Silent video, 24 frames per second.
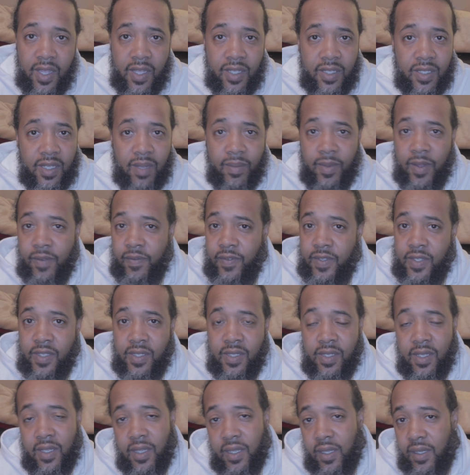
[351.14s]
Some of us,
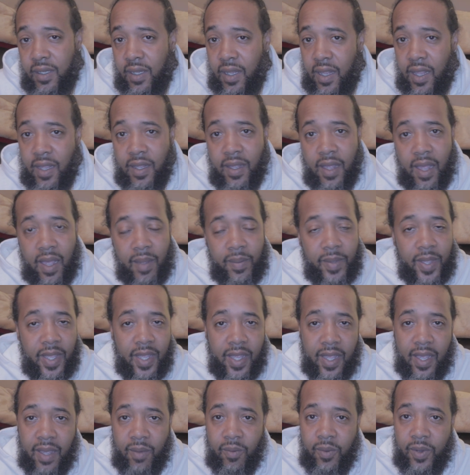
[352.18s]
I
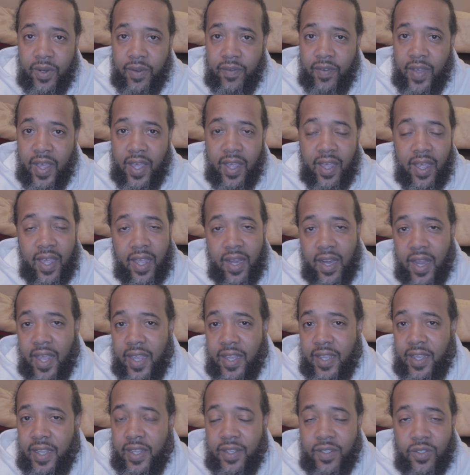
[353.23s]
mean, what if I, I
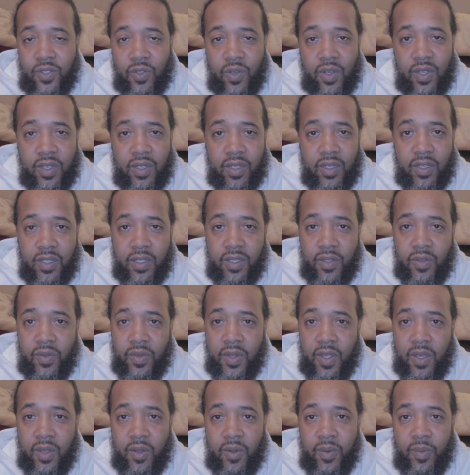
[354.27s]
like getting drunk, you
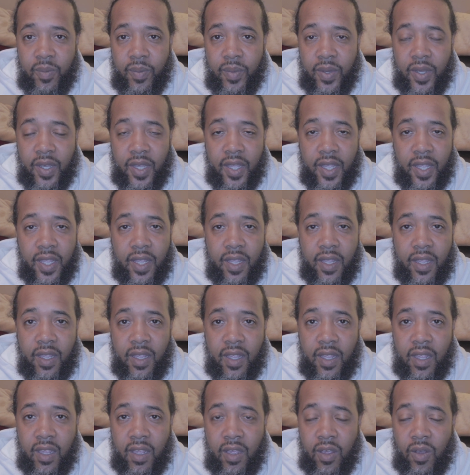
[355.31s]
know, but
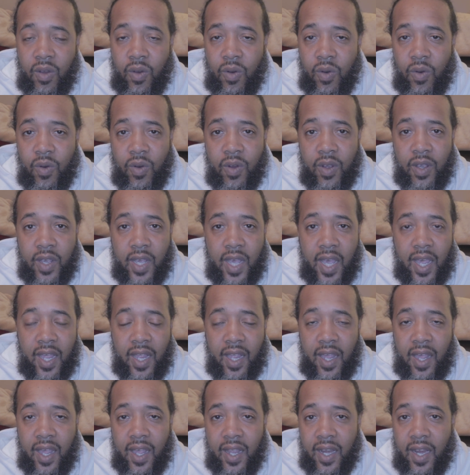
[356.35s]
or
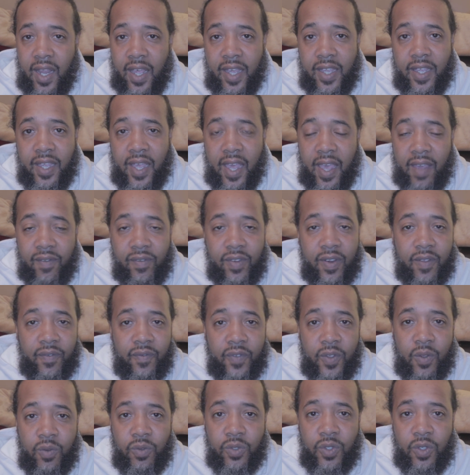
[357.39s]
I, I, like having a
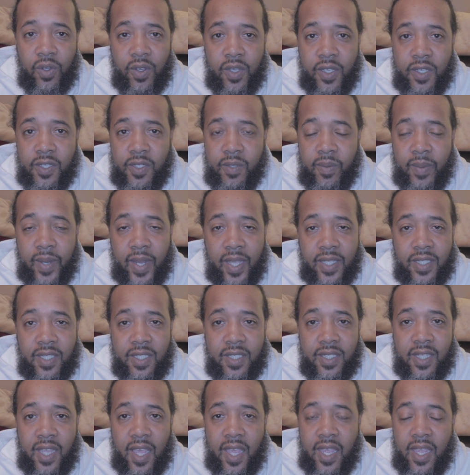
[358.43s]
few jerks, but I
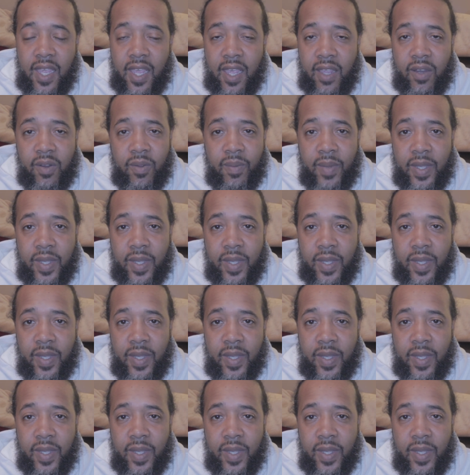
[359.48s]
just can't handle